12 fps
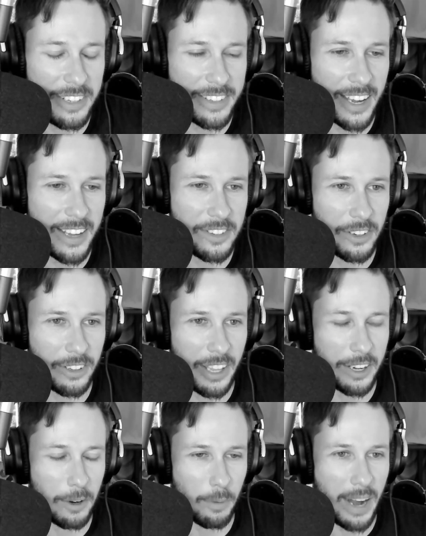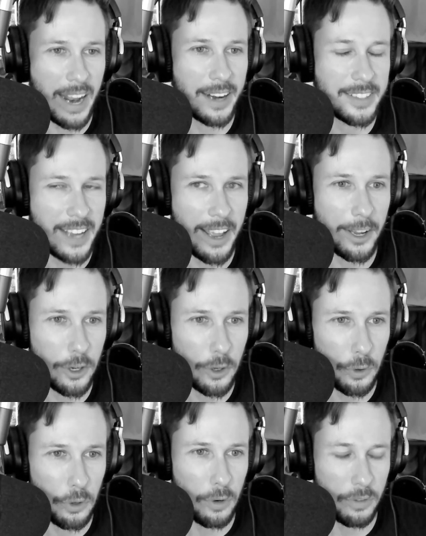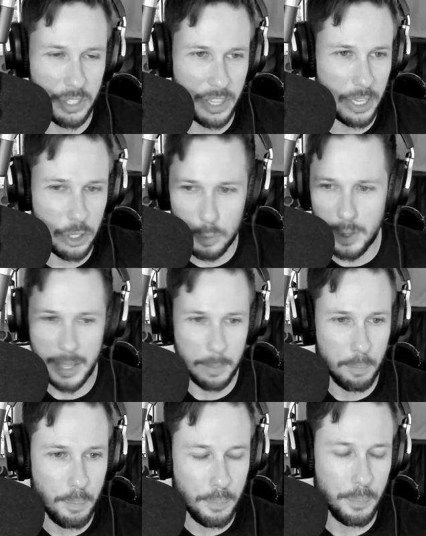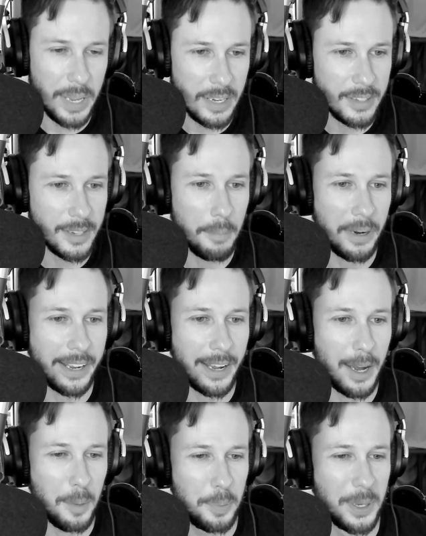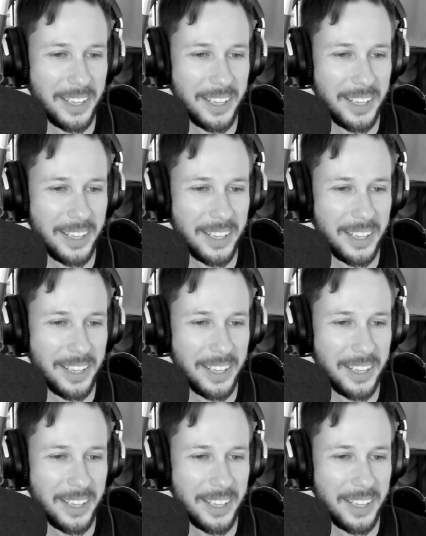These guys are like a ragtag crew of just they just want to like beat somebody up.